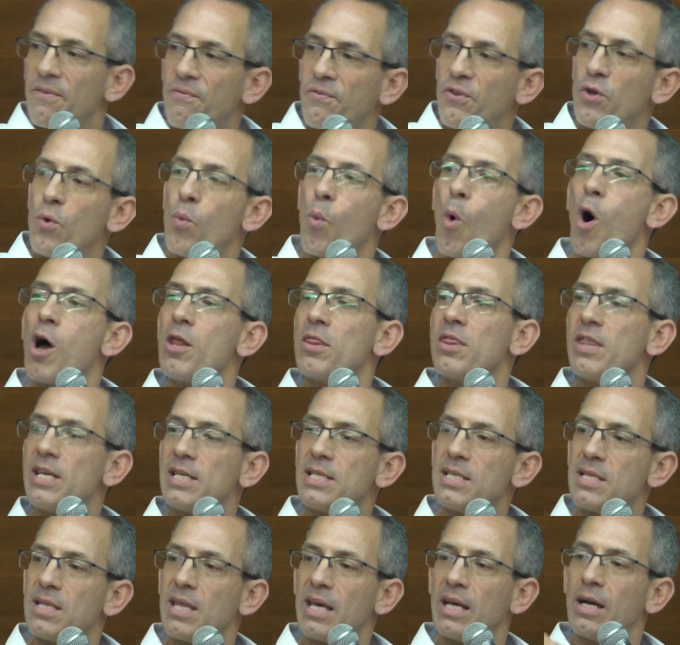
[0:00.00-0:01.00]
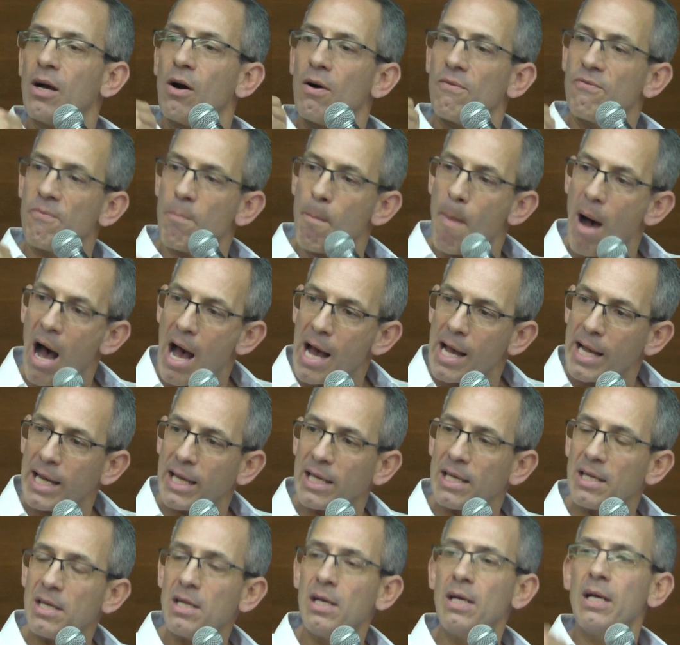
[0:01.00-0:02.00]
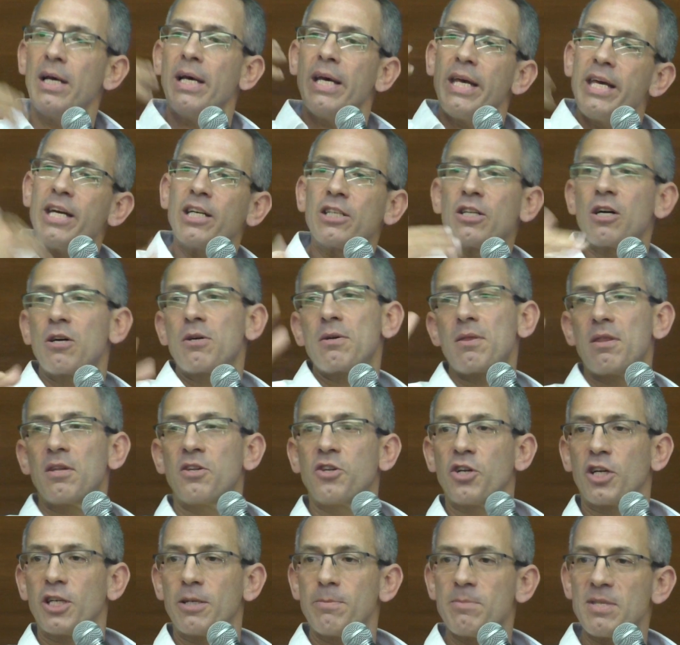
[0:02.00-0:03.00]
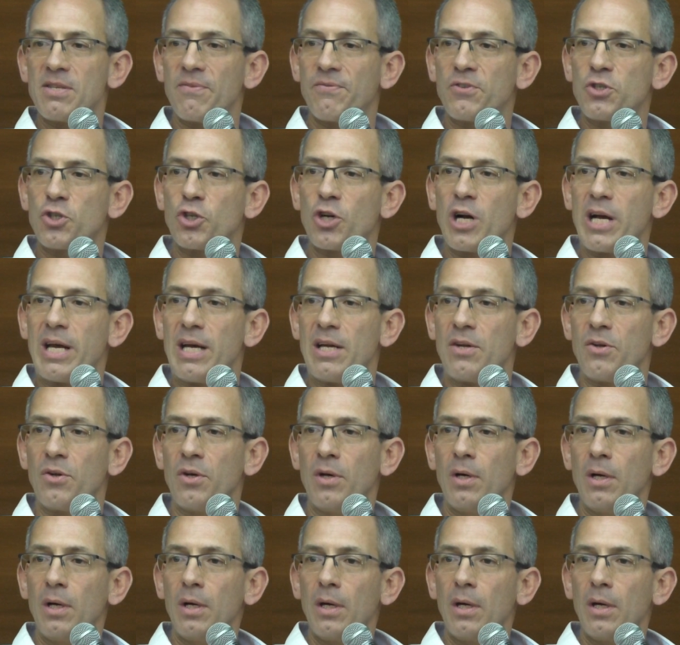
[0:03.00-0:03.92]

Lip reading: if you want this thing of mine, here are the terms of trade,